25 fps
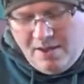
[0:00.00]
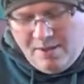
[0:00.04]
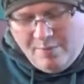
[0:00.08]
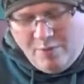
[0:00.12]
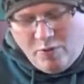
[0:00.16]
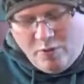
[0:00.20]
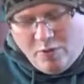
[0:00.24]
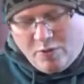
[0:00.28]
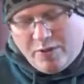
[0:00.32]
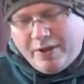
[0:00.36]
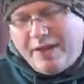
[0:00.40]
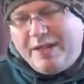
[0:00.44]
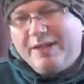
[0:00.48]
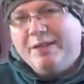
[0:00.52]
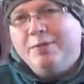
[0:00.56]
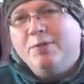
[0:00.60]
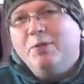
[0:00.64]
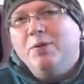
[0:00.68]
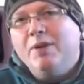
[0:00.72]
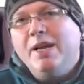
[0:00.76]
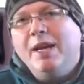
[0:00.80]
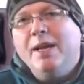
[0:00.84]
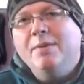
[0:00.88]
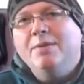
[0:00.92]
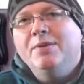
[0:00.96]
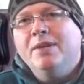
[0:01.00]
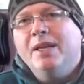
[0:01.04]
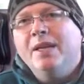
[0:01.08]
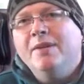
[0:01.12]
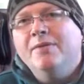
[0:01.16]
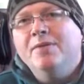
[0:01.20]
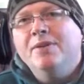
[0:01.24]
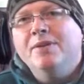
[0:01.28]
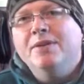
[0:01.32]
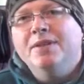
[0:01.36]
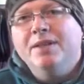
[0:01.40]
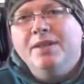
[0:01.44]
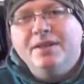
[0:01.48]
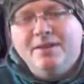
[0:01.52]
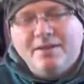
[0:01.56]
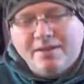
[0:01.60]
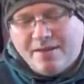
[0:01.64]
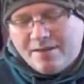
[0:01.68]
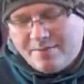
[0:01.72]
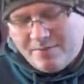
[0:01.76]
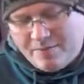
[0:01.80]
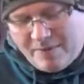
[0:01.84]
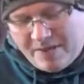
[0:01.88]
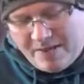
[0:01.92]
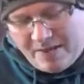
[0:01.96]
more collectible game to have in the
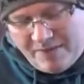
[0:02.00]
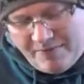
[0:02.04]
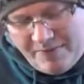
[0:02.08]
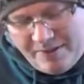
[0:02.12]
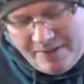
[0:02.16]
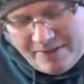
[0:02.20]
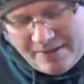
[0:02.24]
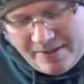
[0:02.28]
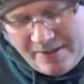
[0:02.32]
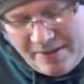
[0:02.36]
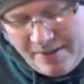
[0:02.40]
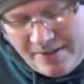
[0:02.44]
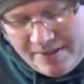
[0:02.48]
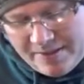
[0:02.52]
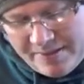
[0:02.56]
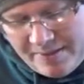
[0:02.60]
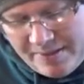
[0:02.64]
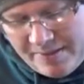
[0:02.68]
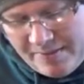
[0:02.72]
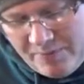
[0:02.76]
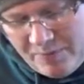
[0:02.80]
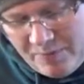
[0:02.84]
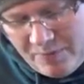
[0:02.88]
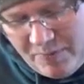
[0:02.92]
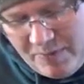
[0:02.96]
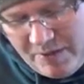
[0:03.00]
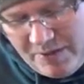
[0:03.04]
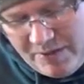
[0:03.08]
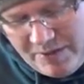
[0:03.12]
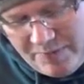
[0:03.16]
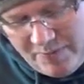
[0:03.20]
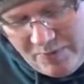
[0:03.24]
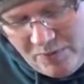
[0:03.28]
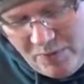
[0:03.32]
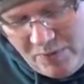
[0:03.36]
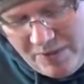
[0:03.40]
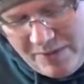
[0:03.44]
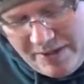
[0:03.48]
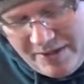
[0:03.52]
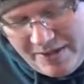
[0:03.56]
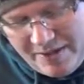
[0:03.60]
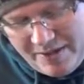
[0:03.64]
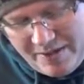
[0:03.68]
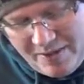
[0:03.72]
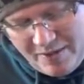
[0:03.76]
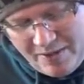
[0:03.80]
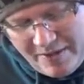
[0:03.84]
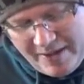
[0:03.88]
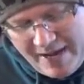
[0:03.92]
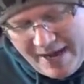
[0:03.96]
system, and I think it's a nice, it's one that
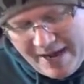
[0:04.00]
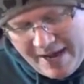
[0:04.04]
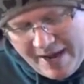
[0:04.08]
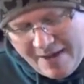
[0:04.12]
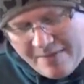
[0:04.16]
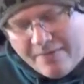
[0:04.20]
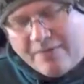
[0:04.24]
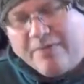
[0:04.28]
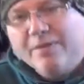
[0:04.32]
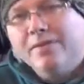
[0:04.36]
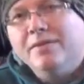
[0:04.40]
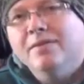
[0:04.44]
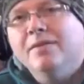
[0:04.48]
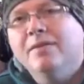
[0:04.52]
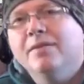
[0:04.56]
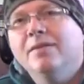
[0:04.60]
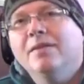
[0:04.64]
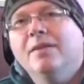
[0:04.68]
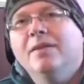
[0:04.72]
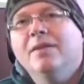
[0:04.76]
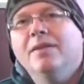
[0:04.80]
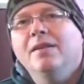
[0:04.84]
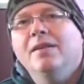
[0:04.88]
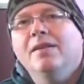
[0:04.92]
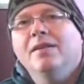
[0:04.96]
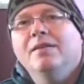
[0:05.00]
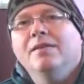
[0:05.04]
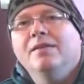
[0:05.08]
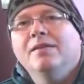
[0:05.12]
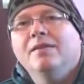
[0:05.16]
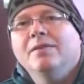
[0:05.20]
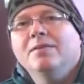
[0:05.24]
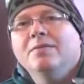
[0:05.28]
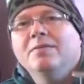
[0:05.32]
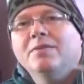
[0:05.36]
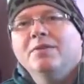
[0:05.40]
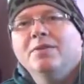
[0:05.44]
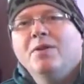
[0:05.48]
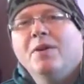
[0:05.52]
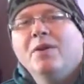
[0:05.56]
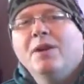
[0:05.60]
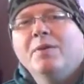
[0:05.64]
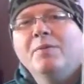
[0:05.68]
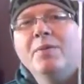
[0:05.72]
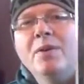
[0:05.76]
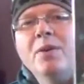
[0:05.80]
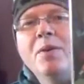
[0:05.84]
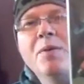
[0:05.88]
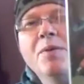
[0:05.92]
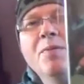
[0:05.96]
you've got to have. It's, it's going
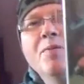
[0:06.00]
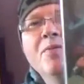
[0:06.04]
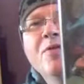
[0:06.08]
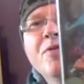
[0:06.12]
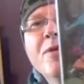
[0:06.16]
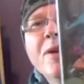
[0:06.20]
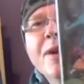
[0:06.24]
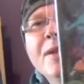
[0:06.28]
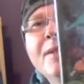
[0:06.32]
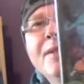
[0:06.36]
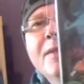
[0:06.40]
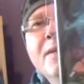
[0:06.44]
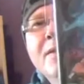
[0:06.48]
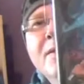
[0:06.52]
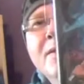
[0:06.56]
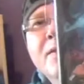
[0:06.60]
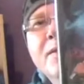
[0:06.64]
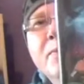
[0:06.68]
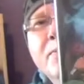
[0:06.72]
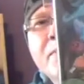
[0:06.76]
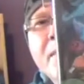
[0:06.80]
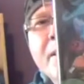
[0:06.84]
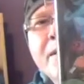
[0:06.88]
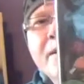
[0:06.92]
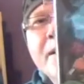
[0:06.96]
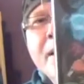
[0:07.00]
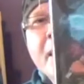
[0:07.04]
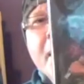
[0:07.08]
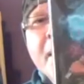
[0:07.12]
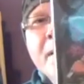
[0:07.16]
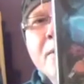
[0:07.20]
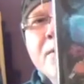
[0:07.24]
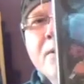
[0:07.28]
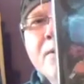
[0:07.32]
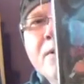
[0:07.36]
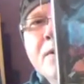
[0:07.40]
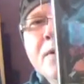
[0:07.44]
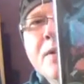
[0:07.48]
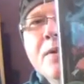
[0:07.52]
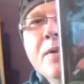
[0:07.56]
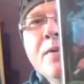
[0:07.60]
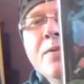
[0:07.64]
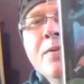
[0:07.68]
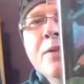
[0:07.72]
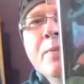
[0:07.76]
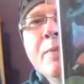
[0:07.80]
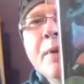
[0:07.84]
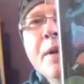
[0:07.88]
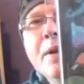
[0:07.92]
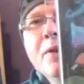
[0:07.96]
up a lot in price. Splatterhouse
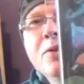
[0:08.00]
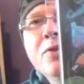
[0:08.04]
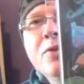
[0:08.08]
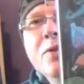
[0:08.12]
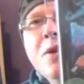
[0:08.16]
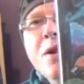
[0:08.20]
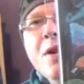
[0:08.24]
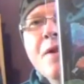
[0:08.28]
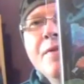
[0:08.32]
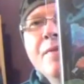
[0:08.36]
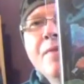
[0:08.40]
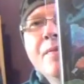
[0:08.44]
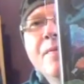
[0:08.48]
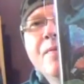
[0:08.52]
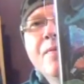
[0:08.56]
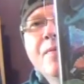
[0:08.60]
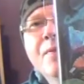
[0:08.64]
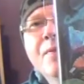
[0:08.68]
2 on the Mega Drive.